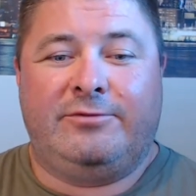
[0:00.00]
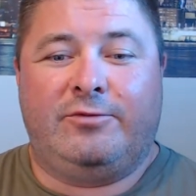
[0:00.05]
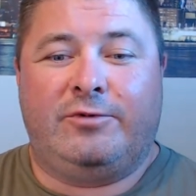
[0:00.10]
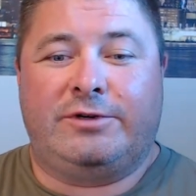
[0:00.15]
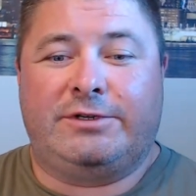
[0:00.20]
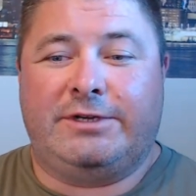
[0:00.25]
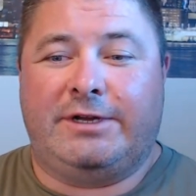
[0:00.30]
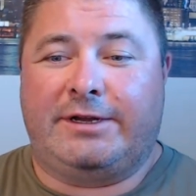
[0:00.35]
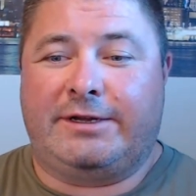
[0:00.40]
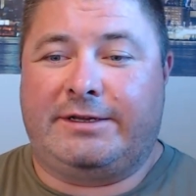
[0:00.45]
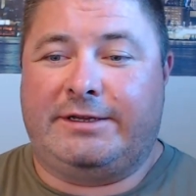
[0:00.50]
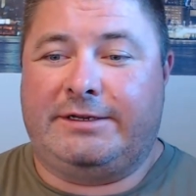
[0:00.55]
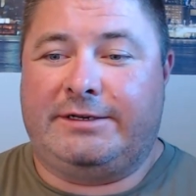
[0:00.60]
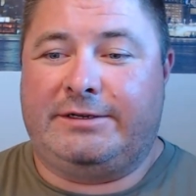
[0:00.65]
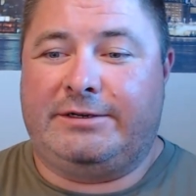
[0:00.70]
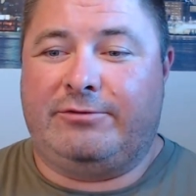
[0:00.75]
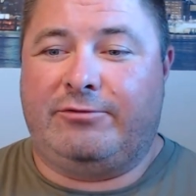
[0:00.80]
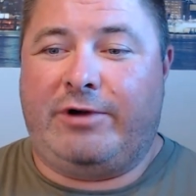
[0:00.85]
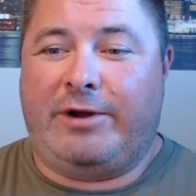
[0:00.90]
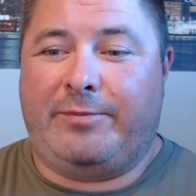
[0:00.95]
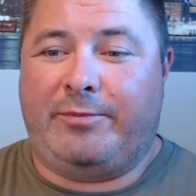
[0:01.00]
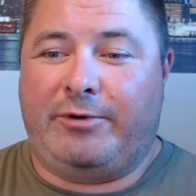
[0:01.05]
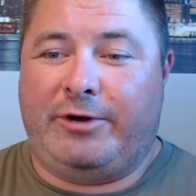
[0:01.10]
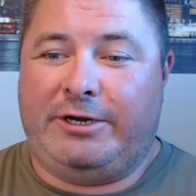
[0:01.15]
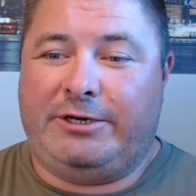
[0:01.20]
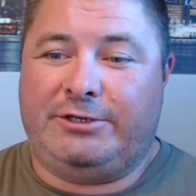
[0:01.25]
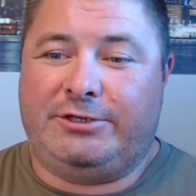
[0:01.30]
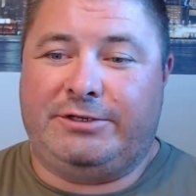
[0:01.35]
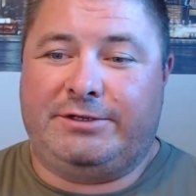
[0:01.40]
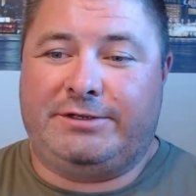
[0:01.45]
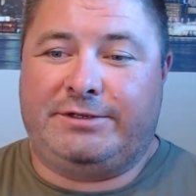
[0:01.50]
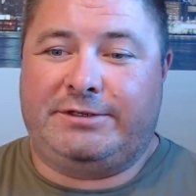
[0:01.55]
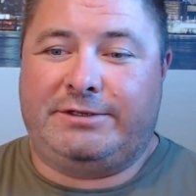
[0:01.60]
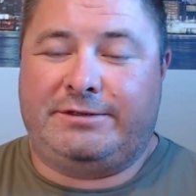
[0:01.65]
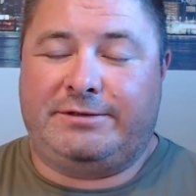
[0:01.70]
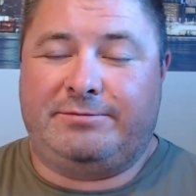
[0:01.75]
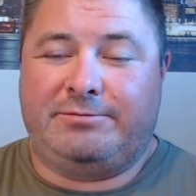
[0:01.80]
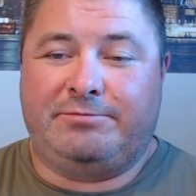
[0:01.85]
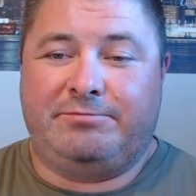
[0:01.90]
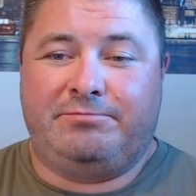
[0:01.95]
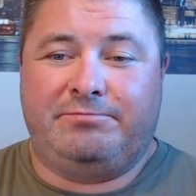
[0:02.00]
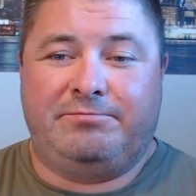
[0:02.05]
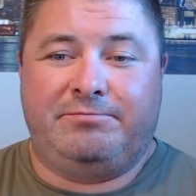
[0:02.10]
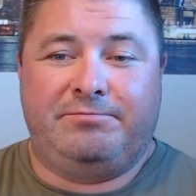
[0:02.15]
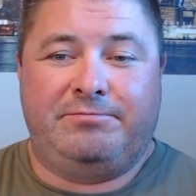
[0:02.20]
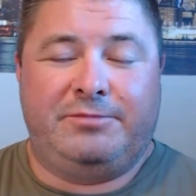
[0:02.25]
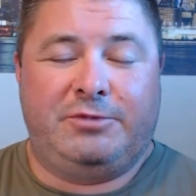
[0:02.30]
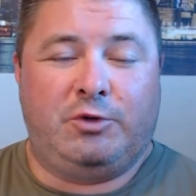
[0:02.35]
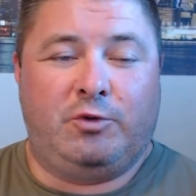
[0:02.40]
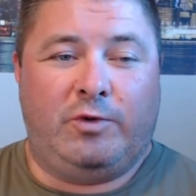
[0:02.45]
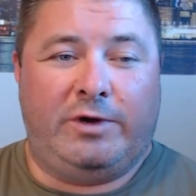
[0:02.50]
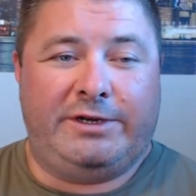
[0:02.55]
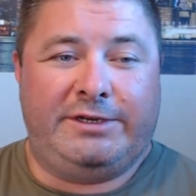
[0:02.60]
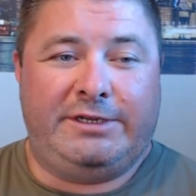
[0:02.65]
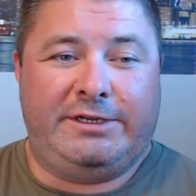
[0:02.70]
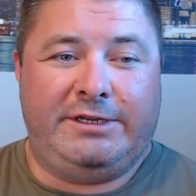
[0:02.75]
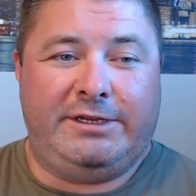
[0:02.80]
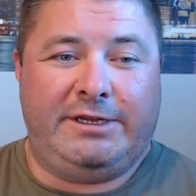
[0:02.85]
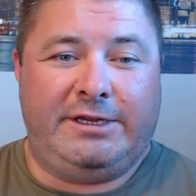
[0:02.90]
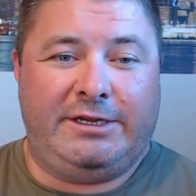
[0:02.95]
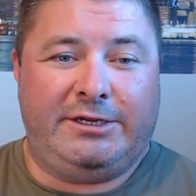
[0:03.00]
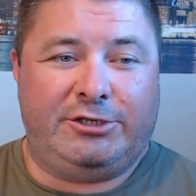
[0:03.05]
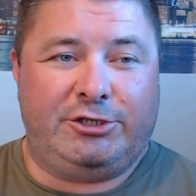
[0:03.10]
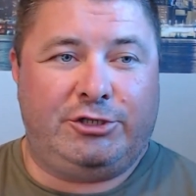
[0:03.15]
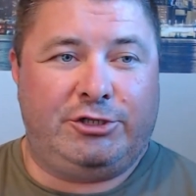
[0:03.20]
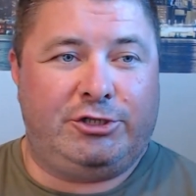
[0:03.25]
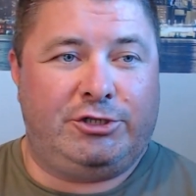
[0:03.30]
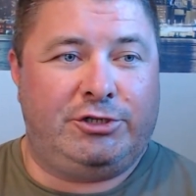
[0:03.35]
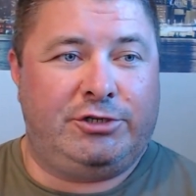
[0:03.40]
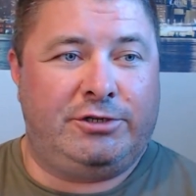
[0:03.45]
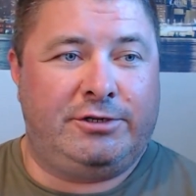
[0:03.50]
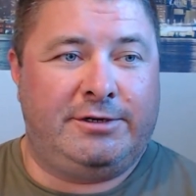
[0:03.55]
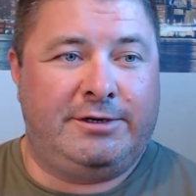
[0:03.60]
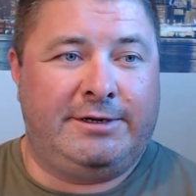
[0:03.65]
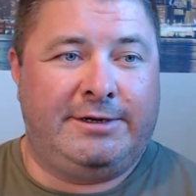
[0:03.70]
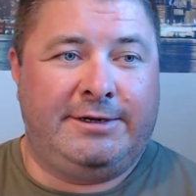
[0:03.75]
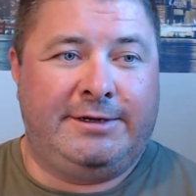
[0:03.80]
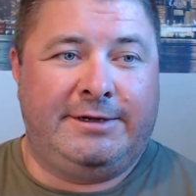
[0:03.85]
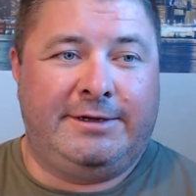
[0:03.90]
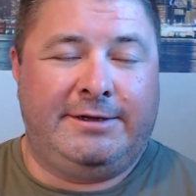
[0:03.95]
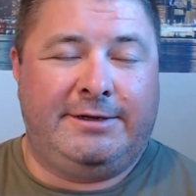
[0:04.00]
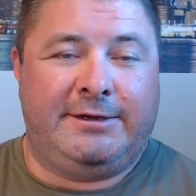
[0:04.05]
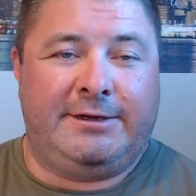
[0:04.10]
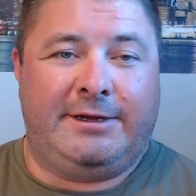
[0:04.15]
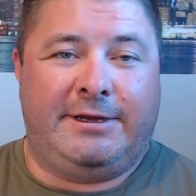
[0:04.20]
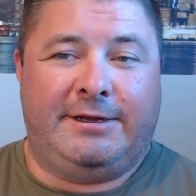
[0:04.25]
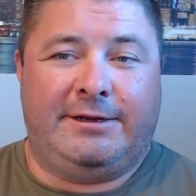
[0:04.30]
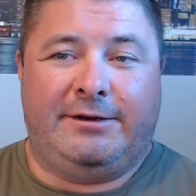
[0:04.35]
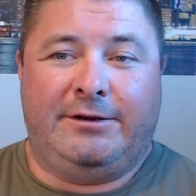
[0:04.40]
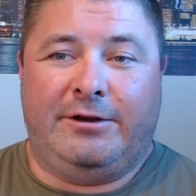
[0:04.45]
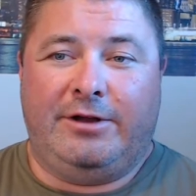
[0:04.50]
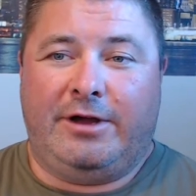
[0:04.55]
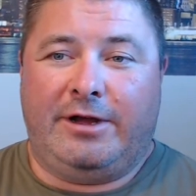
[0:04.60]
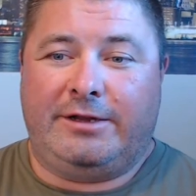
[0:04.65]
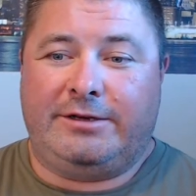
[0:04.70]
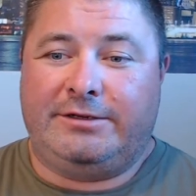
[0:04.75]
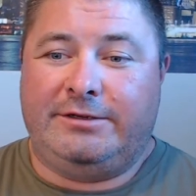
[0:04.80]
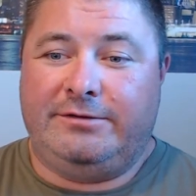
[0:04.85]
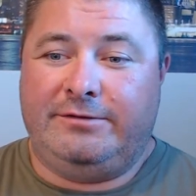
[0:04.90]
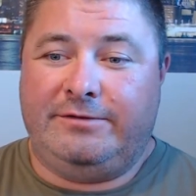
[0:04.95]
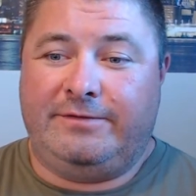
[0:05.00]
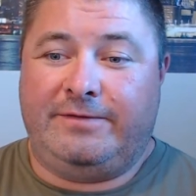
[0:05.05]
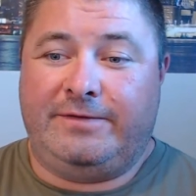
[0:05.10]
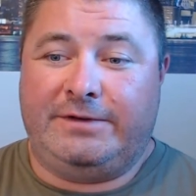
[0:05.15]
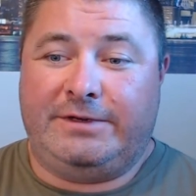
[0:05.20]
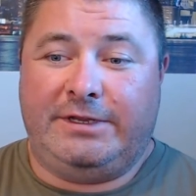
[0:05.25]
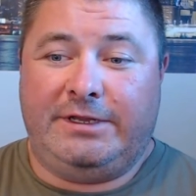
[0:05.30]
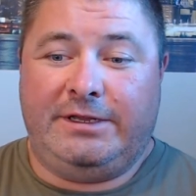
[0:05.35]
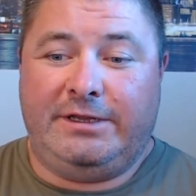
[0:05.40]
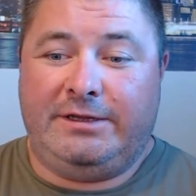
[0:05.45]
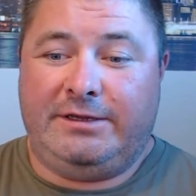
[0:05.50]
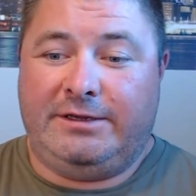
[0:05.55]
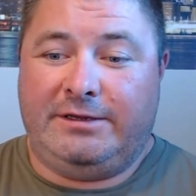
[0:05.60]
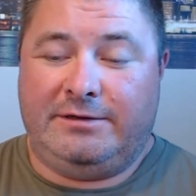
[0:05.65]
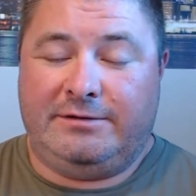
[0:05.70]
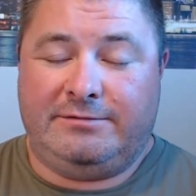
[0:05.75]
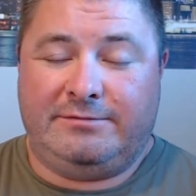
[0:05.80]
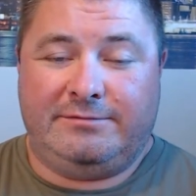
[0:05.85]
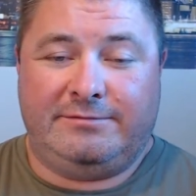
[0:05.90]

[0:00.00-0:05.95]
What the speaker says: We're talking rep ranges 20-ish and not too fatigue.